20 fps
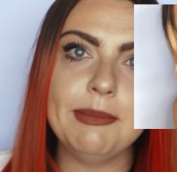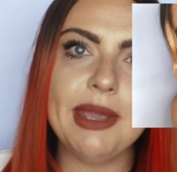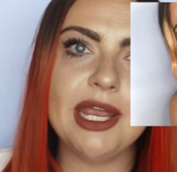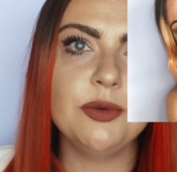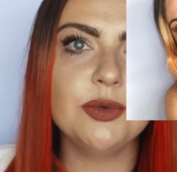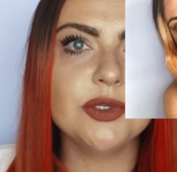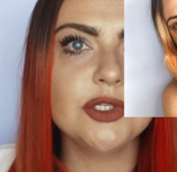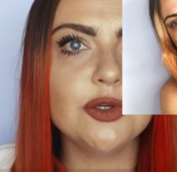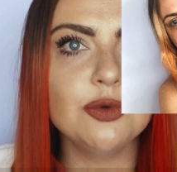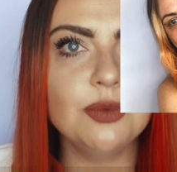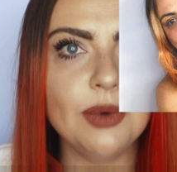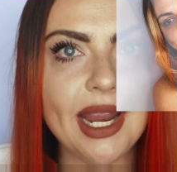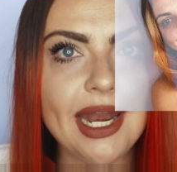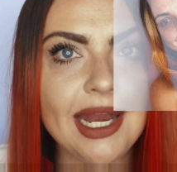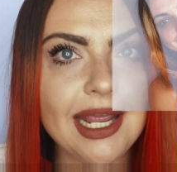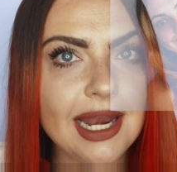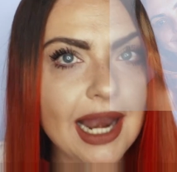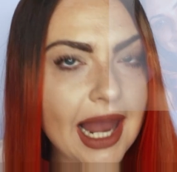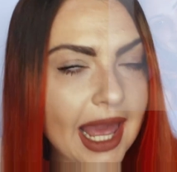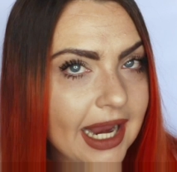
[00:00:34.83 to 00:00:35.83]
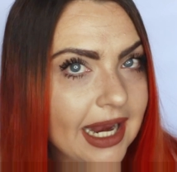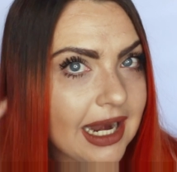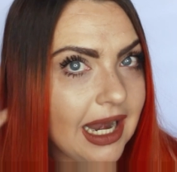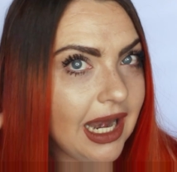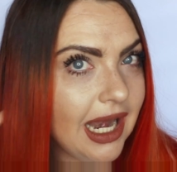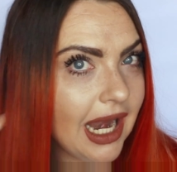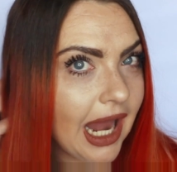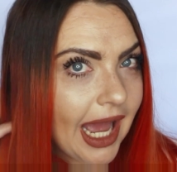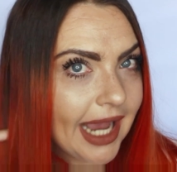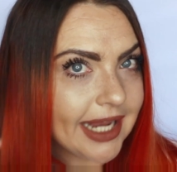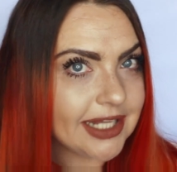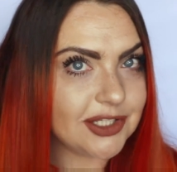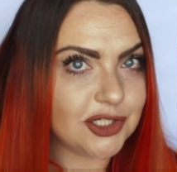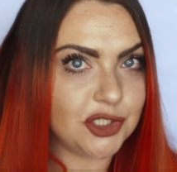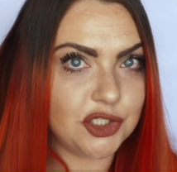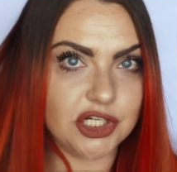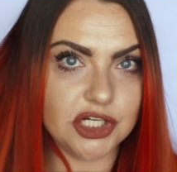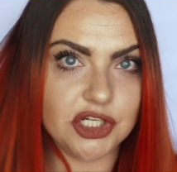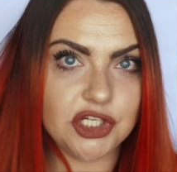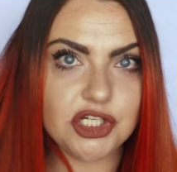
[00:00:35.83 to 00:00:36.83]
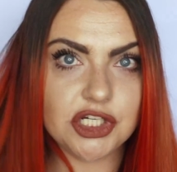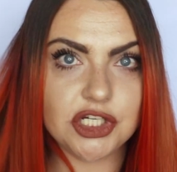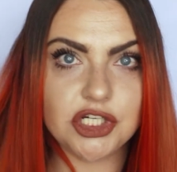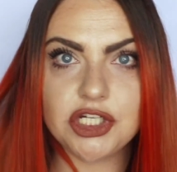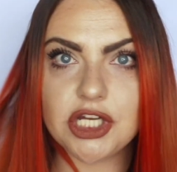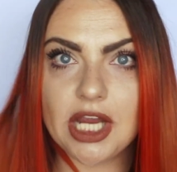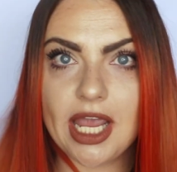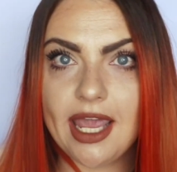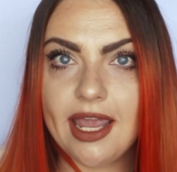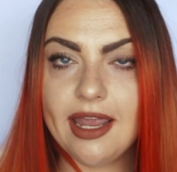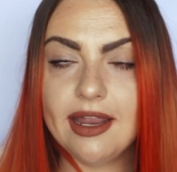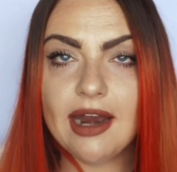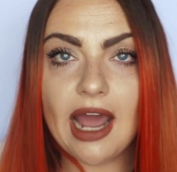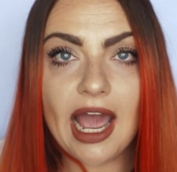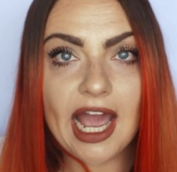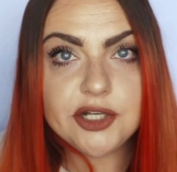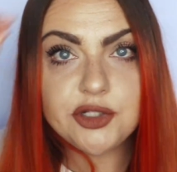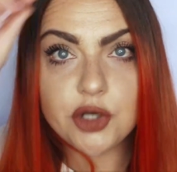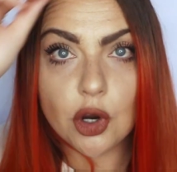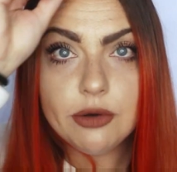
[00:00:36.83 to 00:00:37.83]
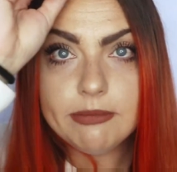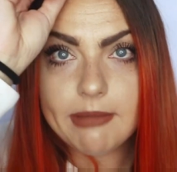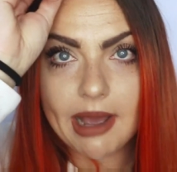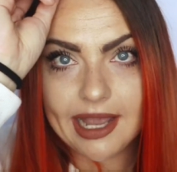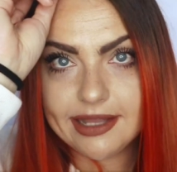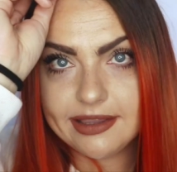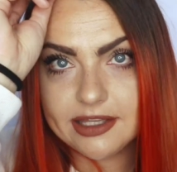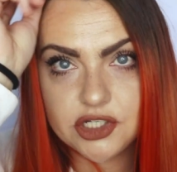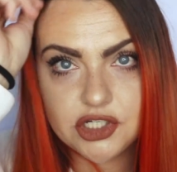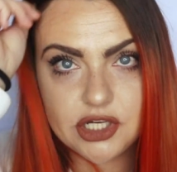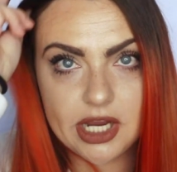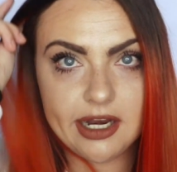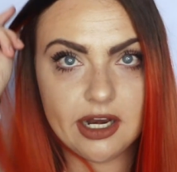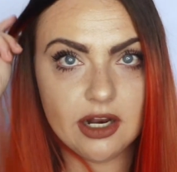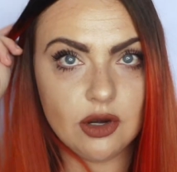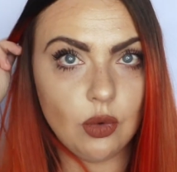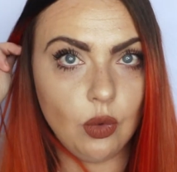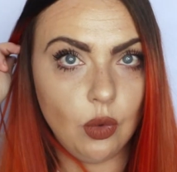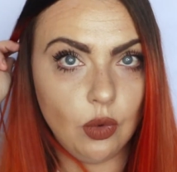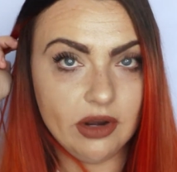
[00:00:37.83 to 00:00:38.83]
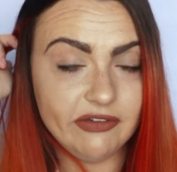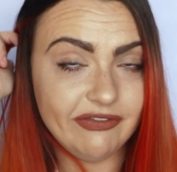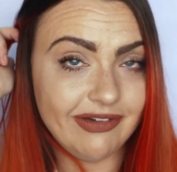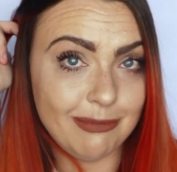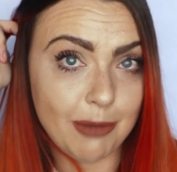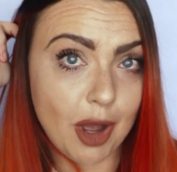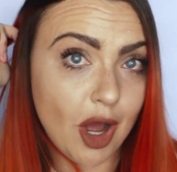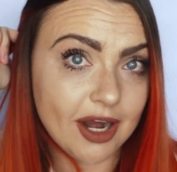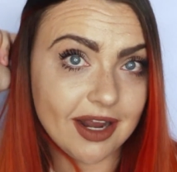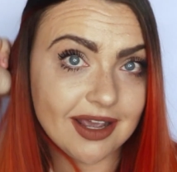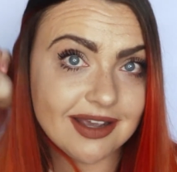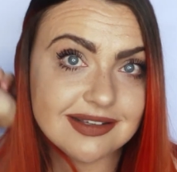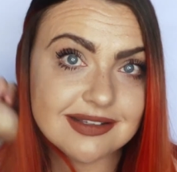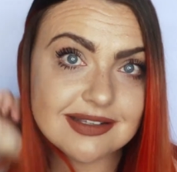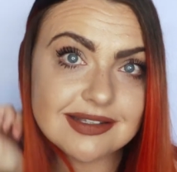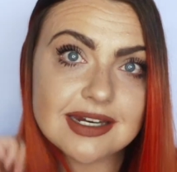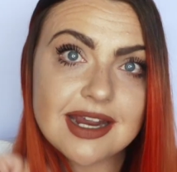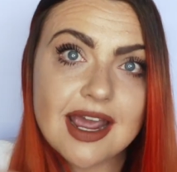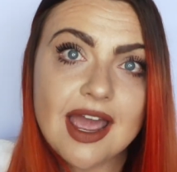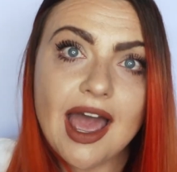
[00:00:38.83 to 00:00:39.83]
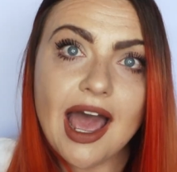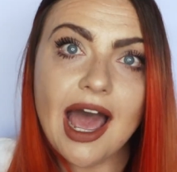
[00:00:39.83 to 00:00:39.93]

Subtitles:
It was already like light ginger shade. I don't mind the shade at all, if I'm honest.